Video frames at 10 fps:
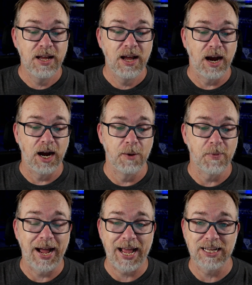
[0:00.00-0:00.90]

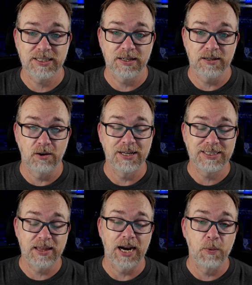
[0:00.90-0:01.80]
I
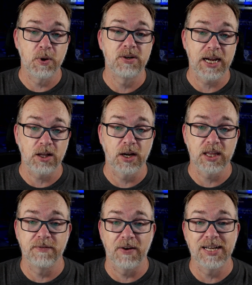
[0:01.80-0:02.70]
said that I would take a look at
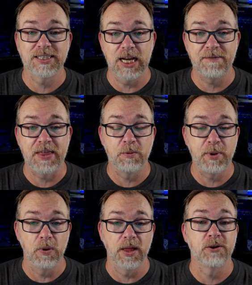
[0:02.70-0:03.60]
the device if they would
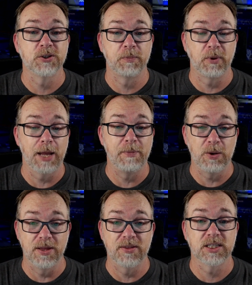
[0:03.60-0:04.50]
be willing to supply me
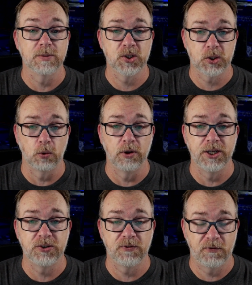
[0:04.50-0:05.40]
with some
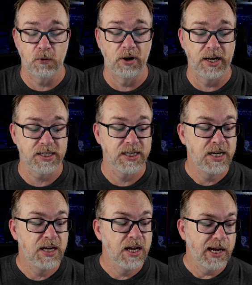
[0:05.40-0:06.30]
storage for it.
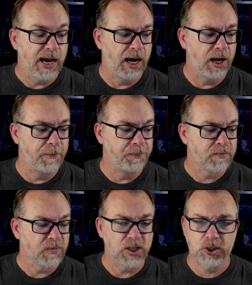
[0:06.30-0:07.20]

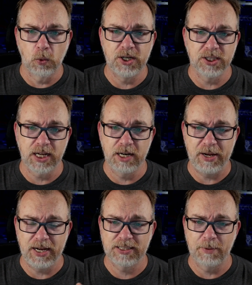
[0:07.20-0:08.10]
Storage is going to
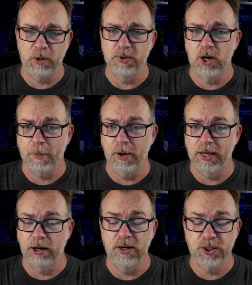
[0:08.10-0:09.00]
be something we'll talk about
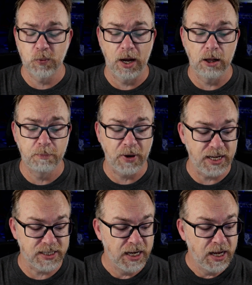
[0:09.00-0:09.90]
later as well.
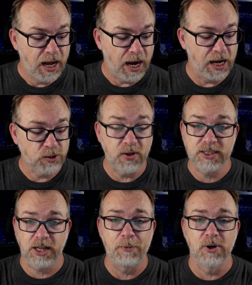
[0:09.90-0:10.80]
But so the
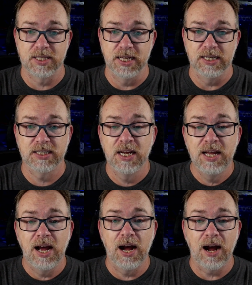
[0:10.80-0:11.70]
disclaimer is this.
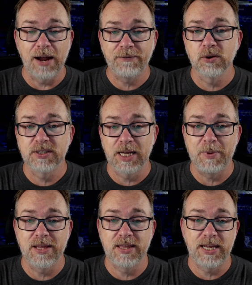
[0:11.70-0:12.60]
Aiffro sent
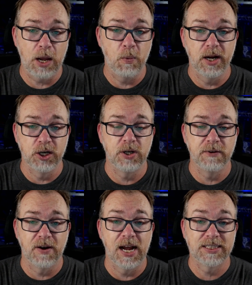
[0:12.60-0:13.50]
me the K100
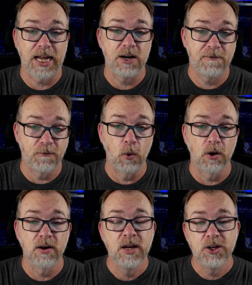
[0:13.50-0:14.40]
device and
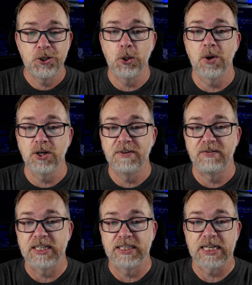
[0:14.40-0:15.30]
four
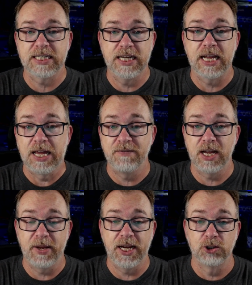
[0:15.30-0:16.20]
256 gig
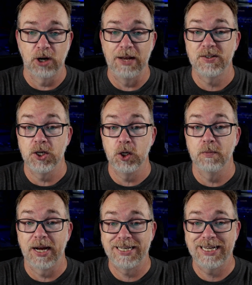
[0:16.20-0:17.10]
NVMe drives to do
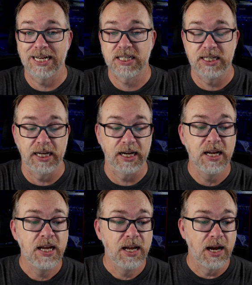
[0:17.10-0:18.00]
my testing.
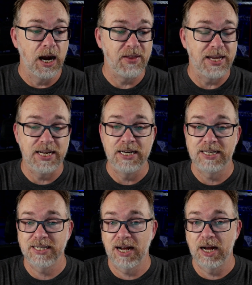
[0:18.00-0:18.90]
They
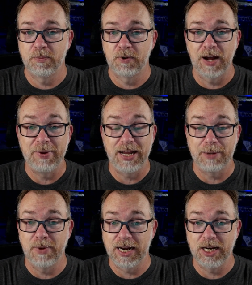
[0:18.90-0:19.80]
didn't provide me any
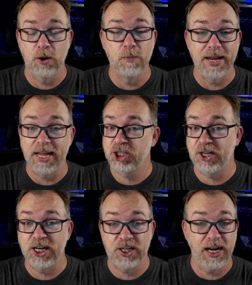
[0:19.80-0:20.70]
money, no money
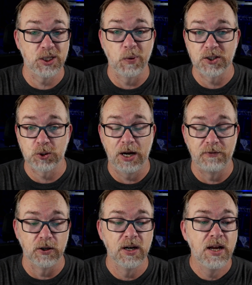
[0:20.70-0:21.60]
exchanged hands
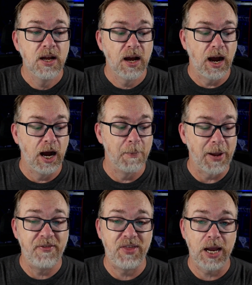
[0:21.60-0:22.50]
whatsoever.
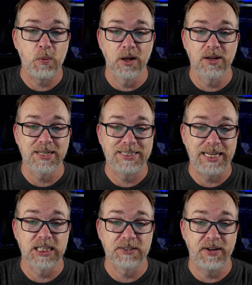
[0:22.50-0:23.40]
And they will not see
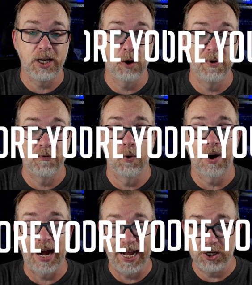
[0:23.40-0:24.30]
this video before
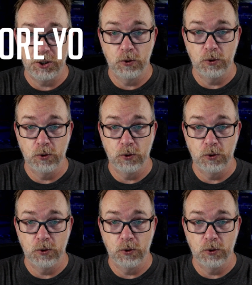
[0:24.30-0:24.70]
I do.